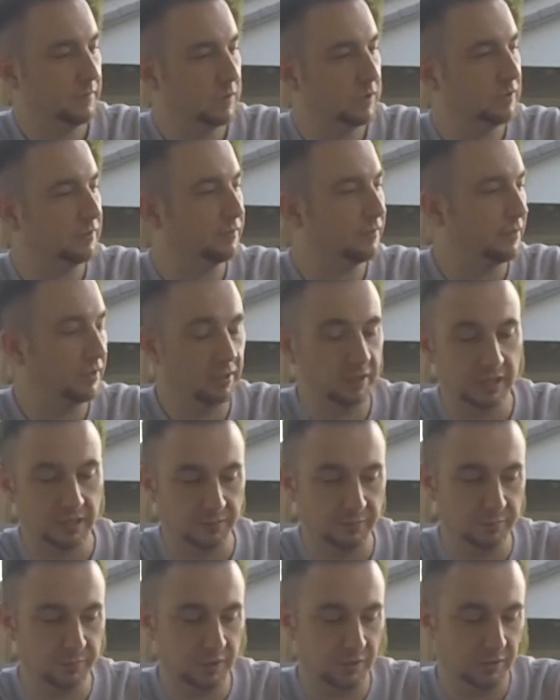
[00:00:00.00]
Just figured that
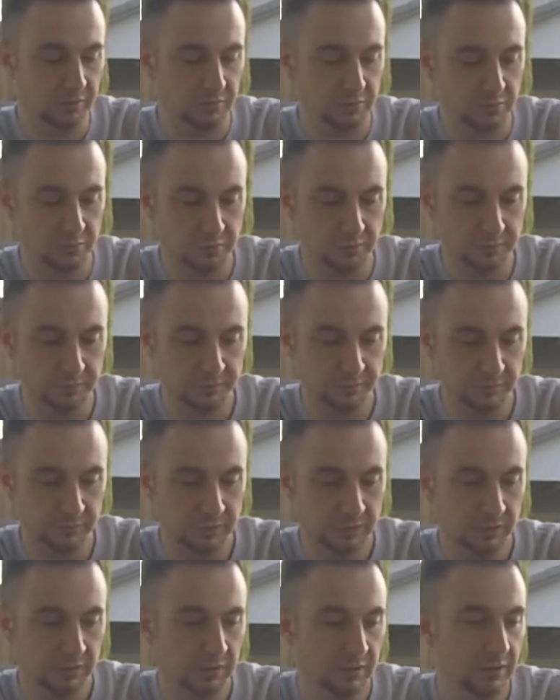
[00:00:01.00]
would be a cool one.
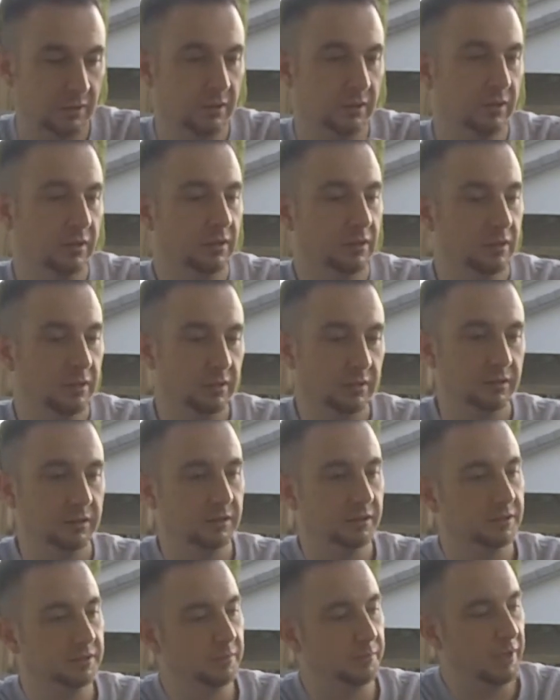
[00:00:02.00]

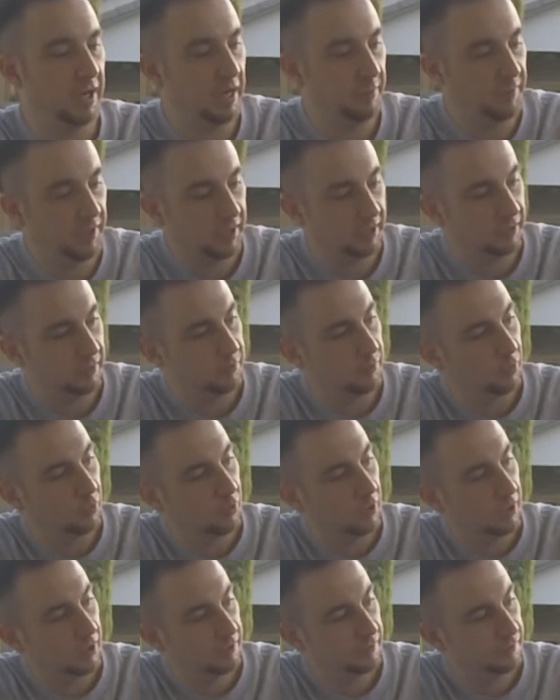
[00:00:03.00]
Here's a Batman number
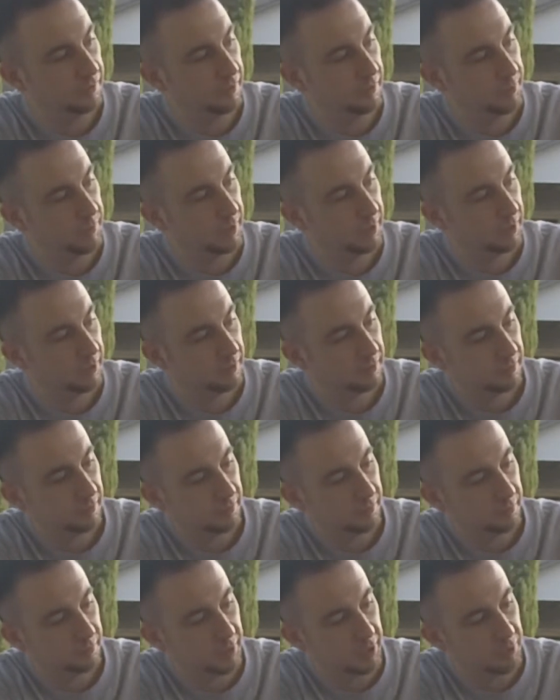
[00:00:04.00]
1 from the
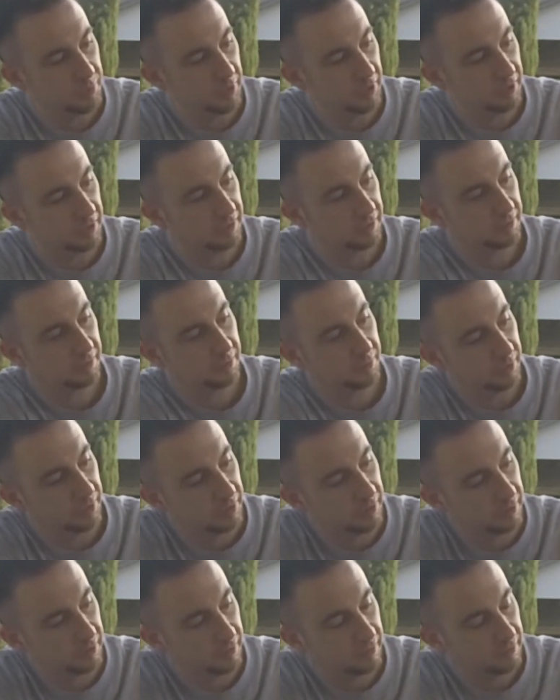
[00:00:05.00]
Rebirth with
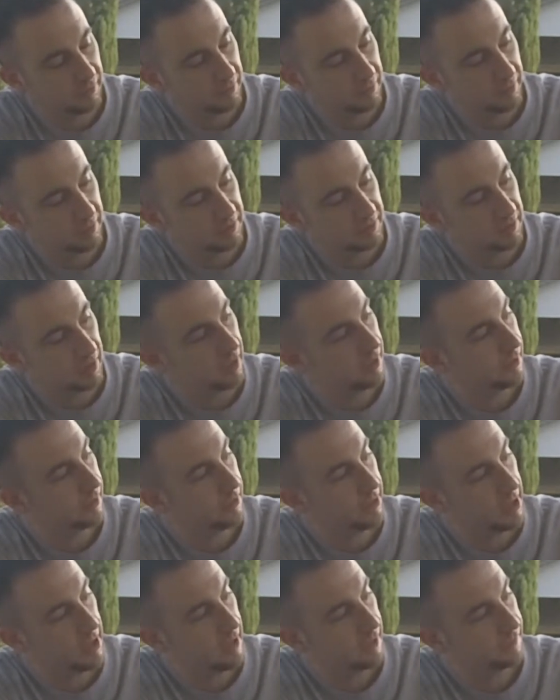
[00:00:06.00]
his
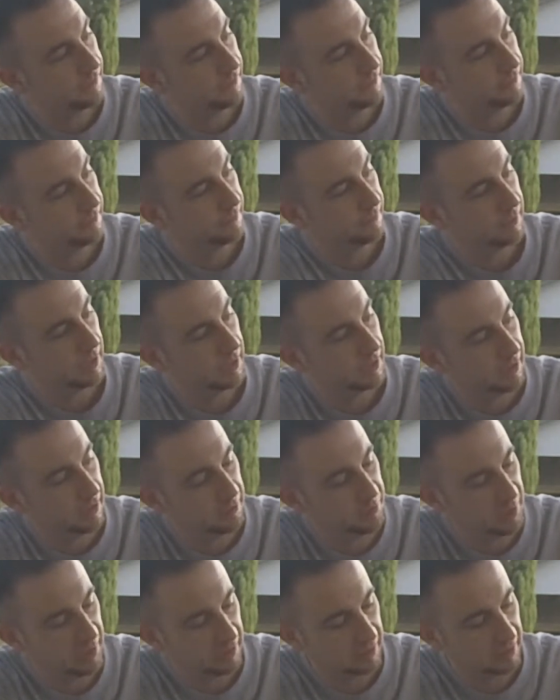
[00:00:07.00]
autograph. That
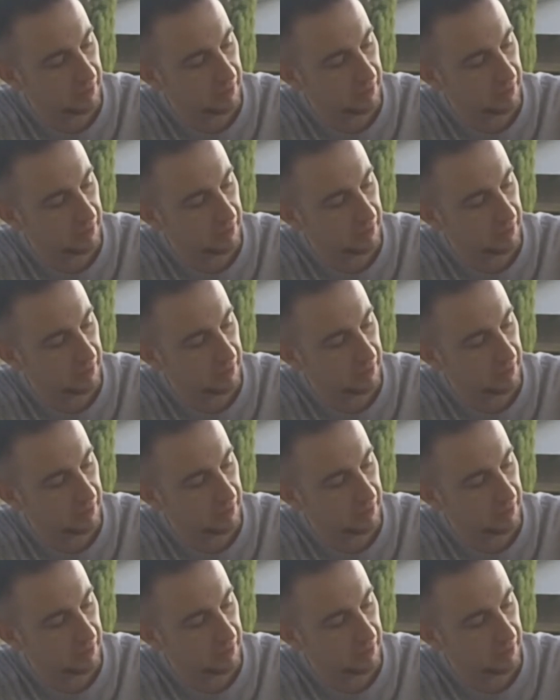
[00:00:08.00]
came back